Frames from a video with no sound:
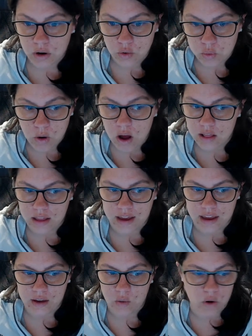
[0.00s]

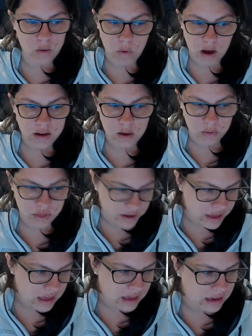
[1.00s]
crawling or walking with a
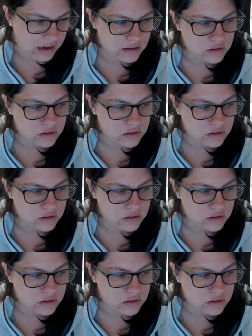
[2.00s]
cane.